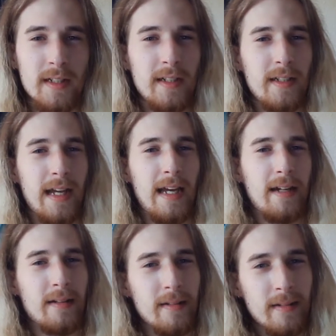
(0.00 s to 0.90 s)
Yeah,
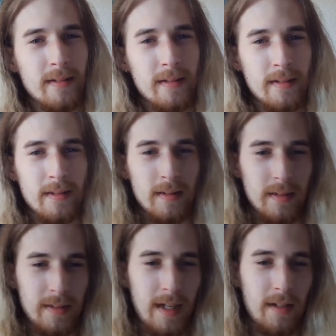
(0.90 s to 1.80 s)

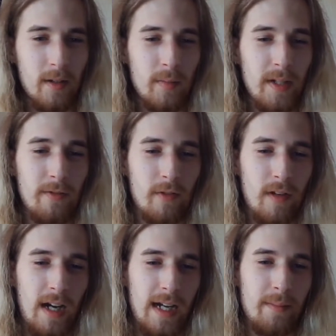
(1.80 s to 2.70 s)
got a little bit of a
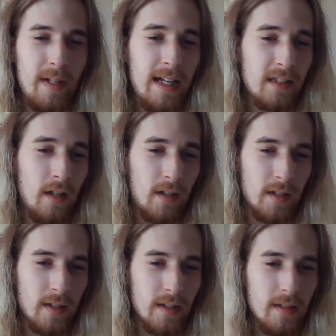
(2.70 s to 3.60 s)
ride, but that's all
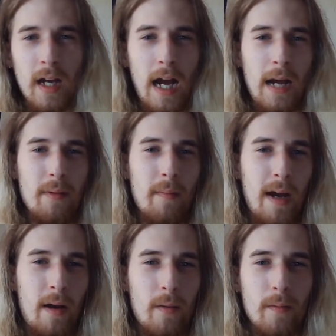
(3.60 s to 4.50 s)
good. I'm
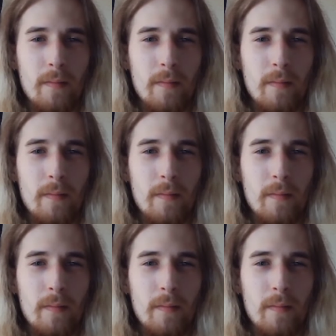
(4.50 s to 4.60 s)
about